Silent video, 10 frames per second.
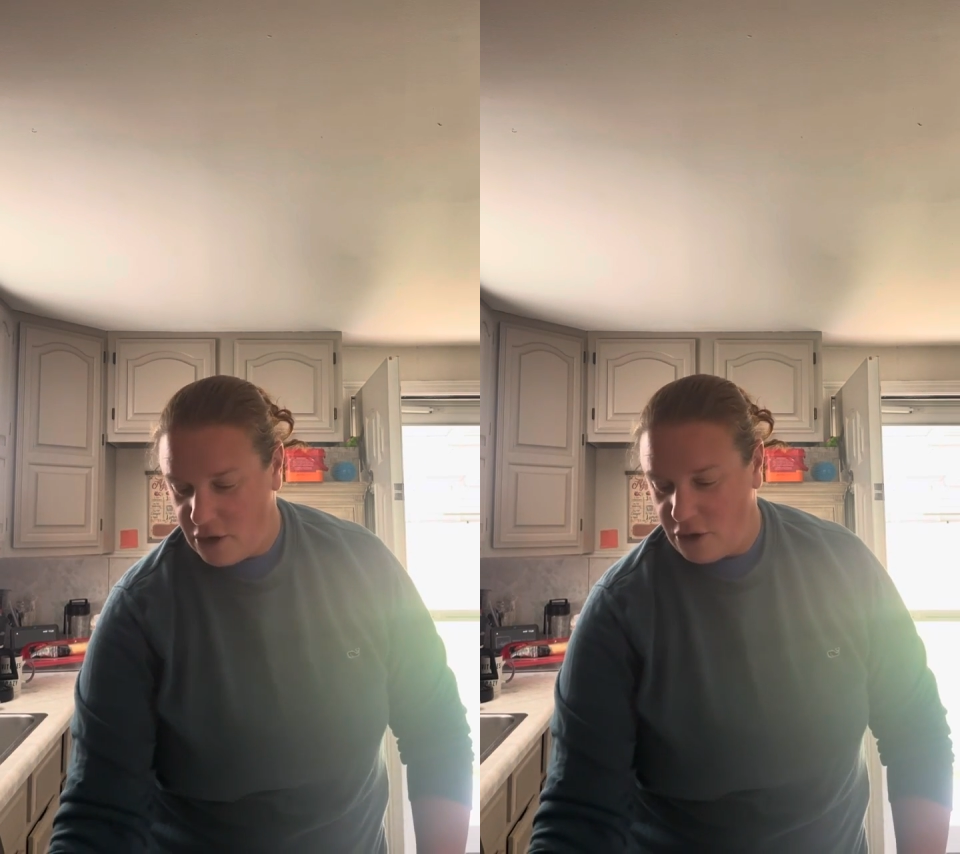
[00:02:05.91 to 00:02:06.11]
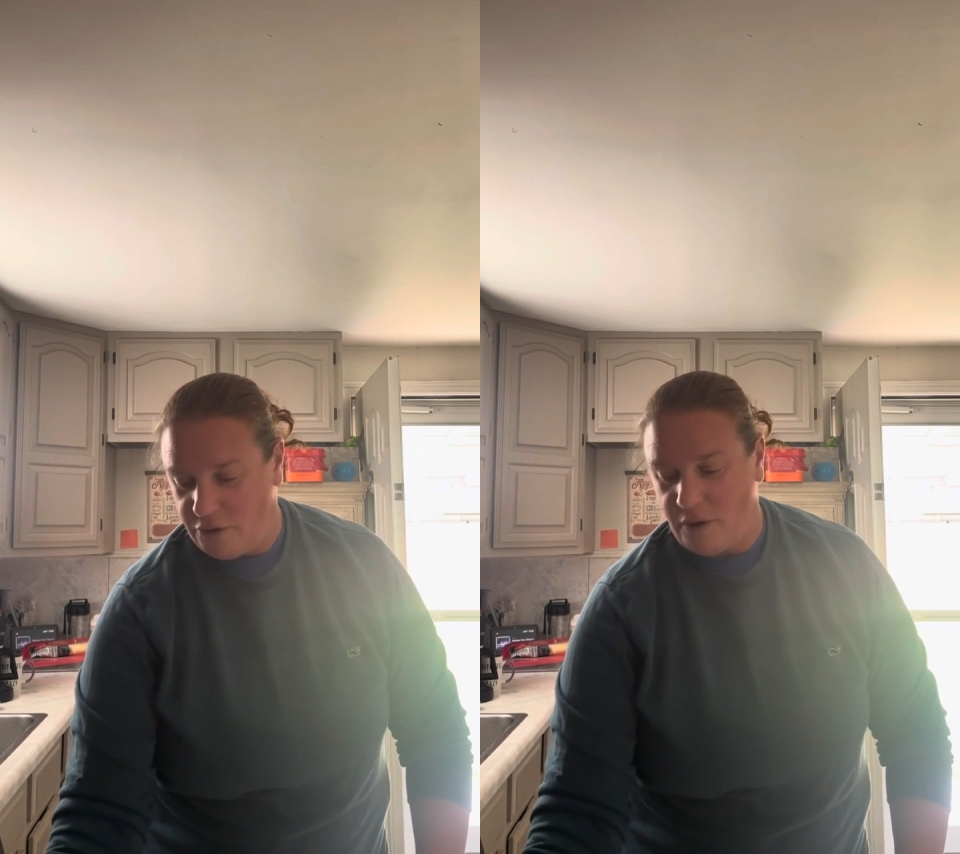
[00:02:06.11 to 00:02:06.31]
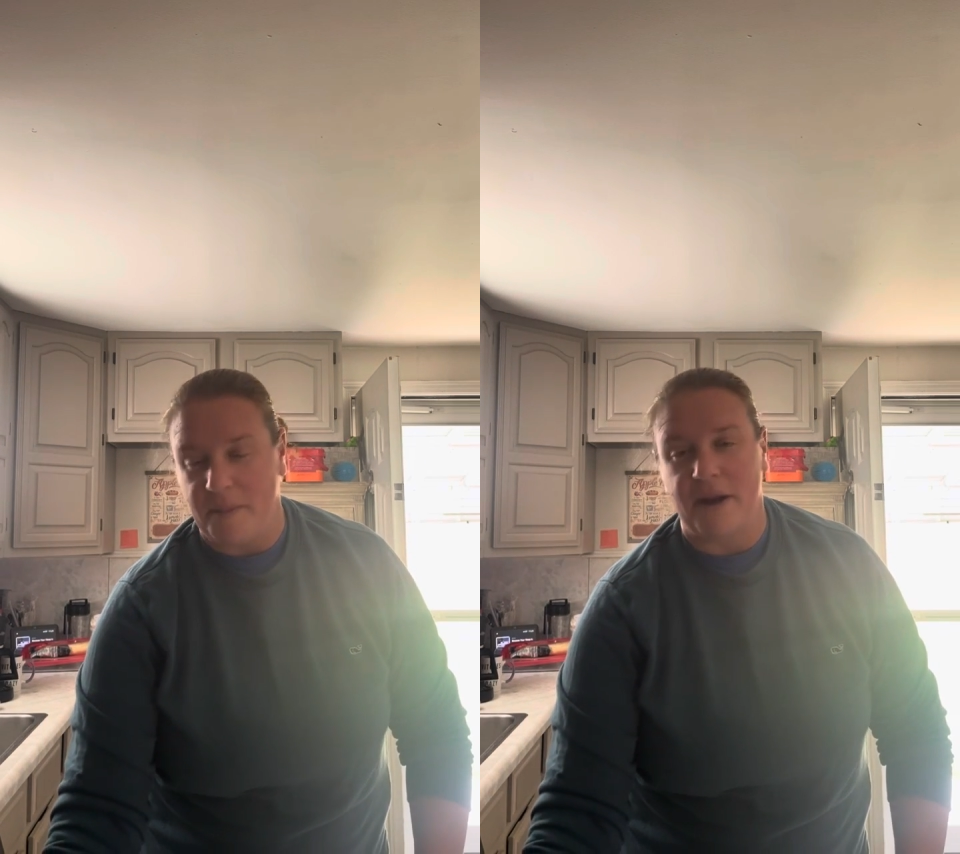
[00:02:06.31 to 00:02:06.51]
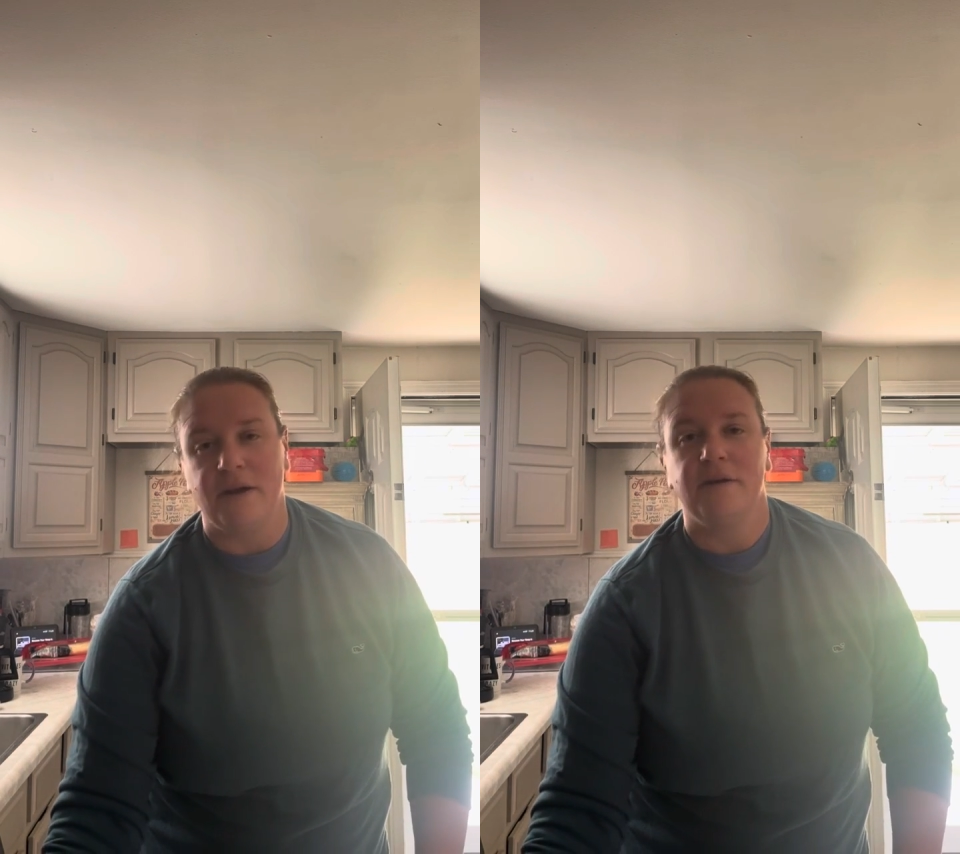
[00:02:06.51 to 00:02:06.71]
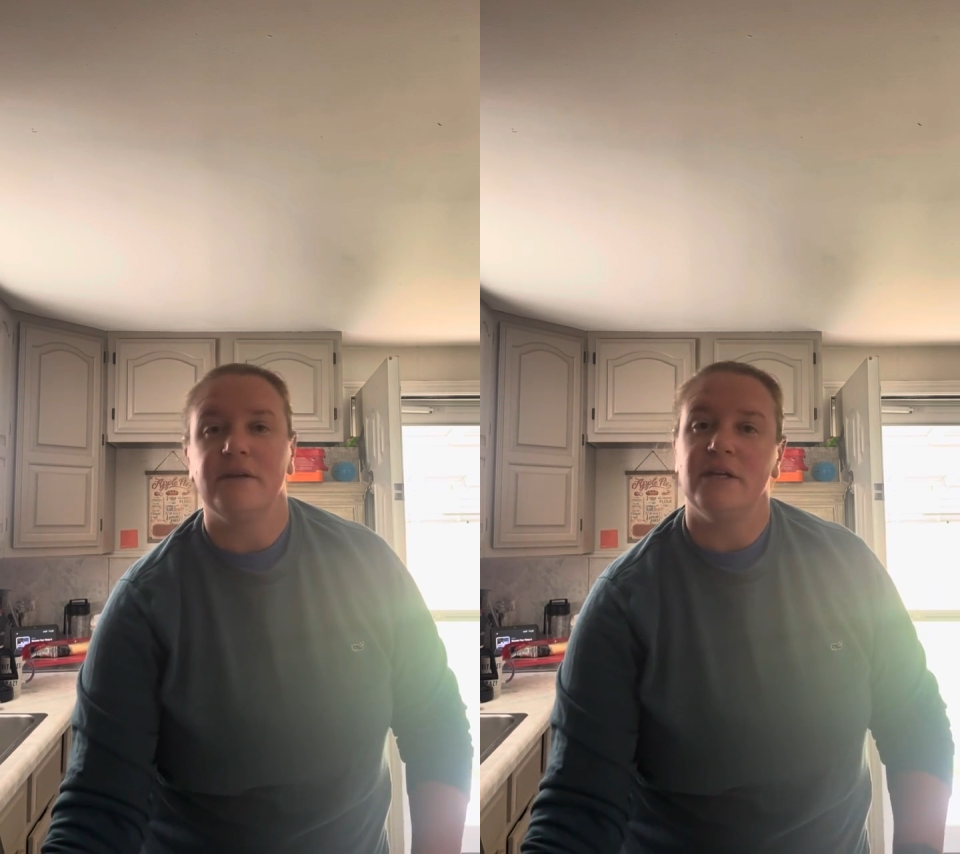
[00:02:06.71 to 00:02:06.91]
You've all met her.
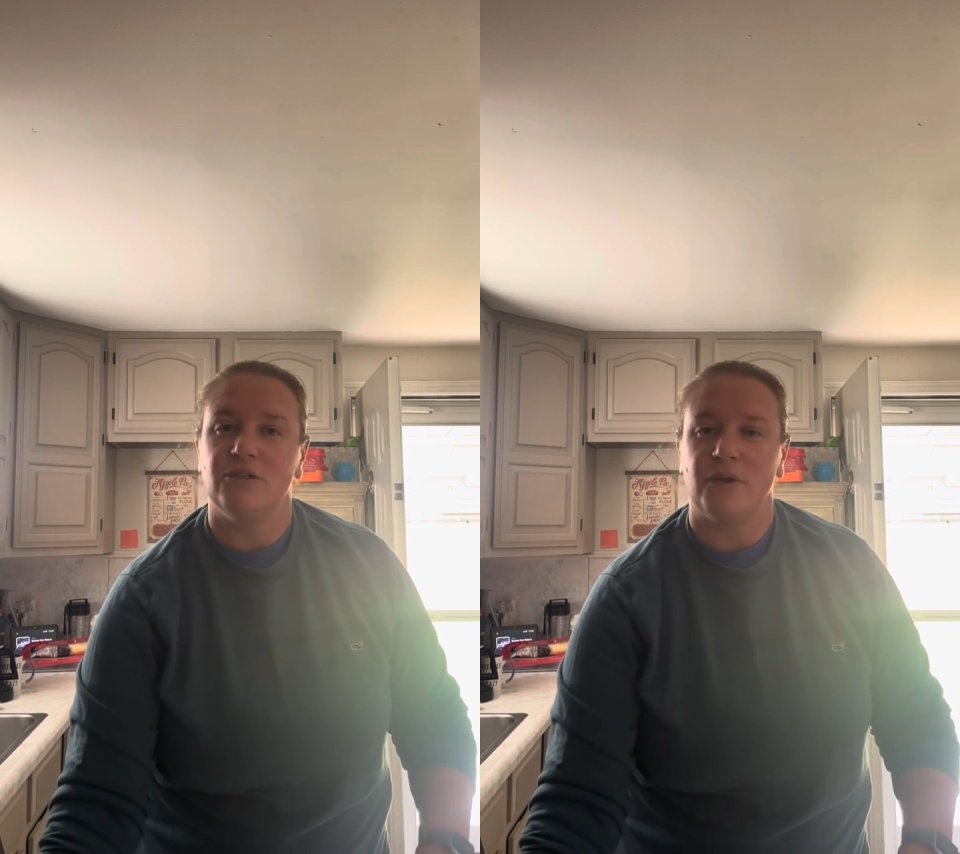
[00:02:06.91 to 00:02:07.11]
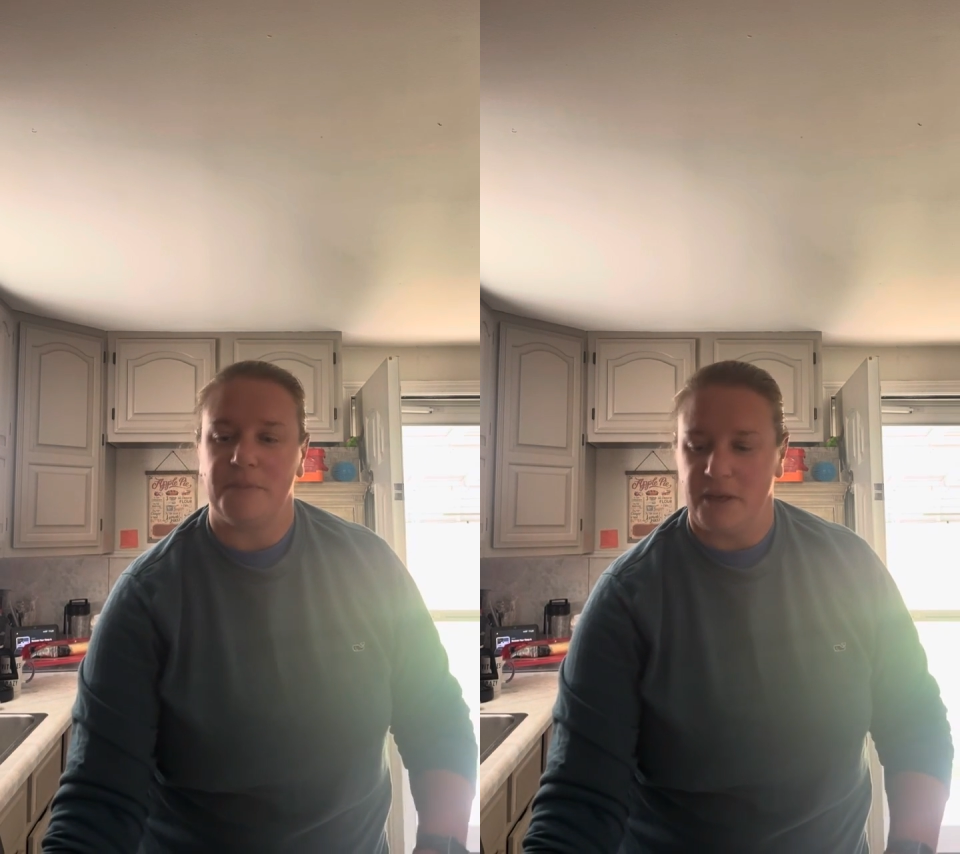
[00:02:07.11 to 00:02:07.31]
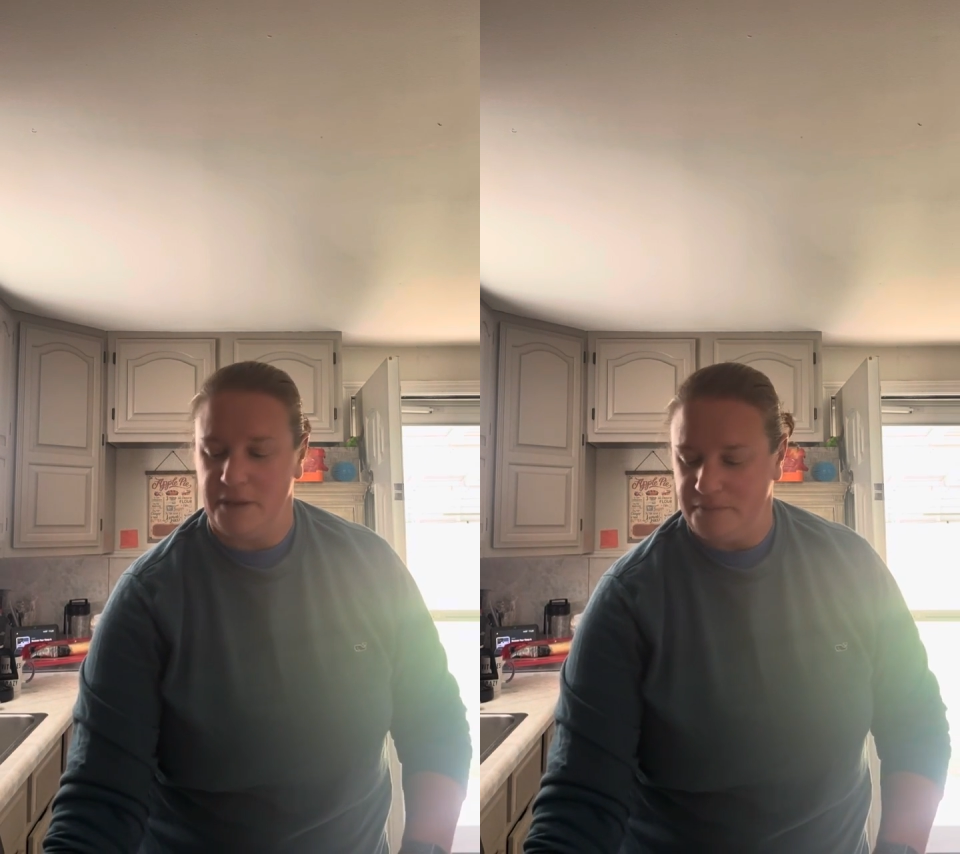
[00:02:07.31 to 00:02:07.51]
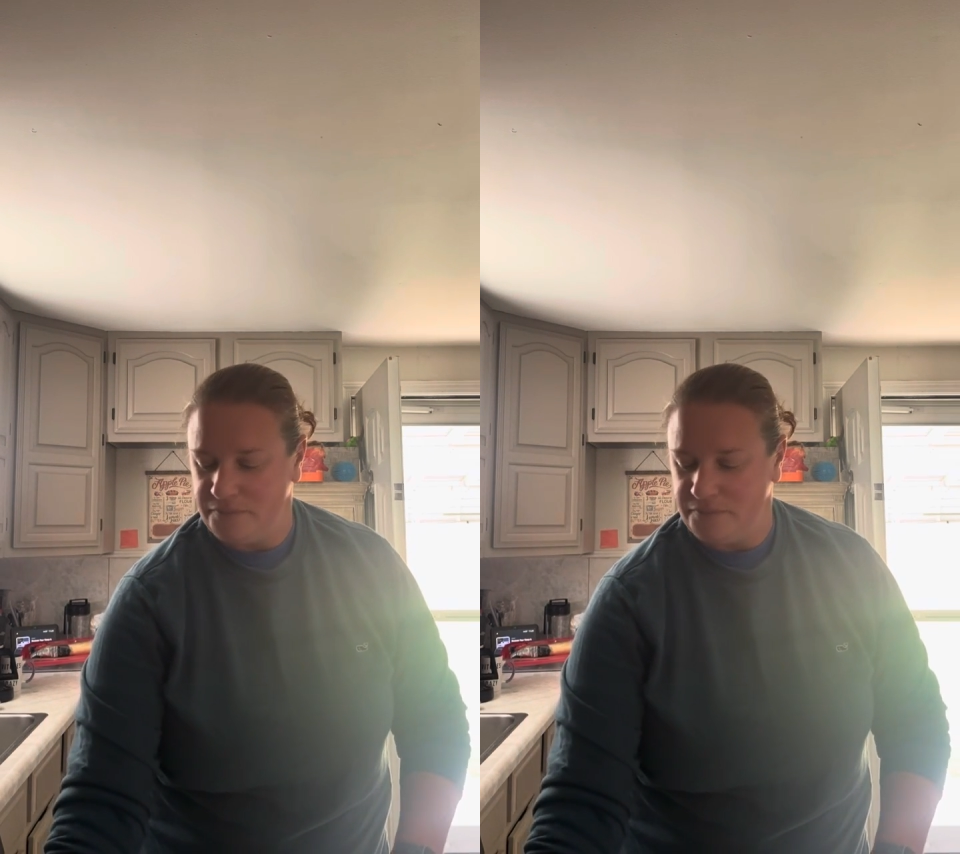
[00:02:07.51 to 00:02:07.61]
It's Riplee.